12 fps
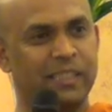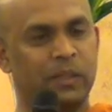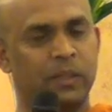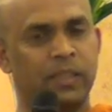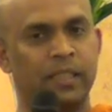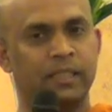
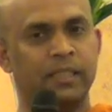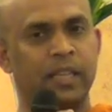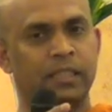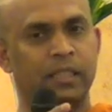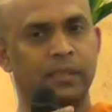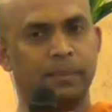So
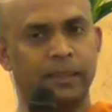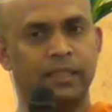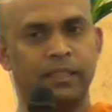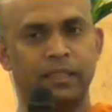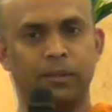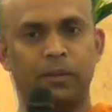that's a
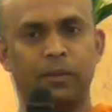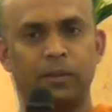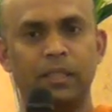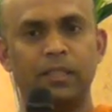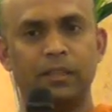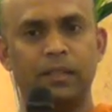special,
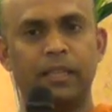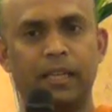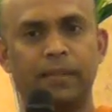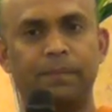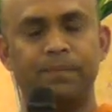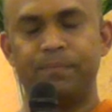quality to
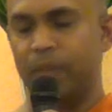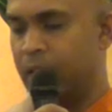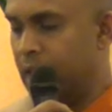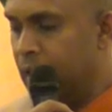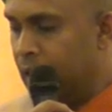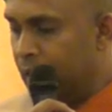that.
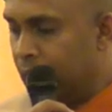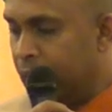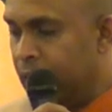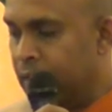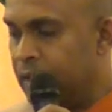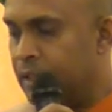
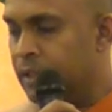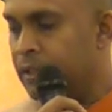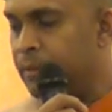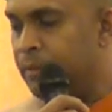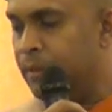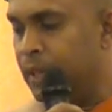And
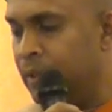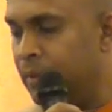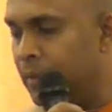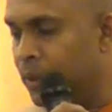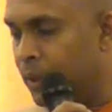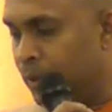
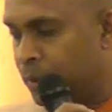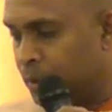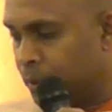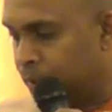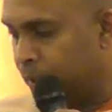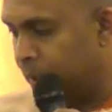whenever we
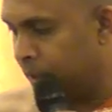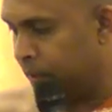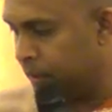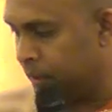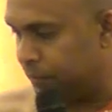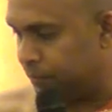also bring
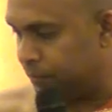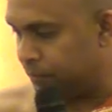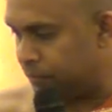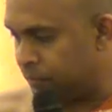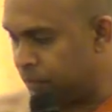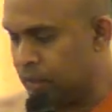our,
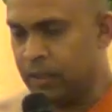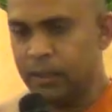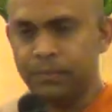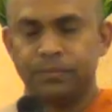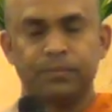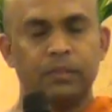
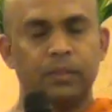not